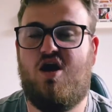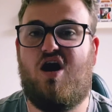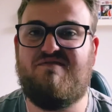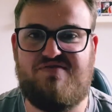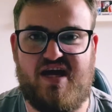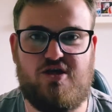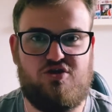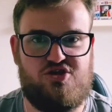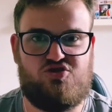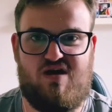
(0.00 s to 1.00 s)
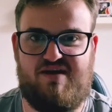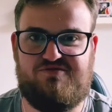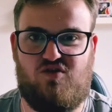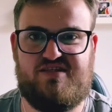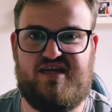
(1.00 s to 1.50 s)
I've then got the draft
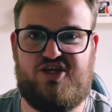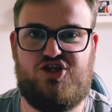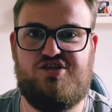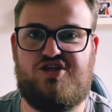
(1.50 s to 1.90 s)
dissection,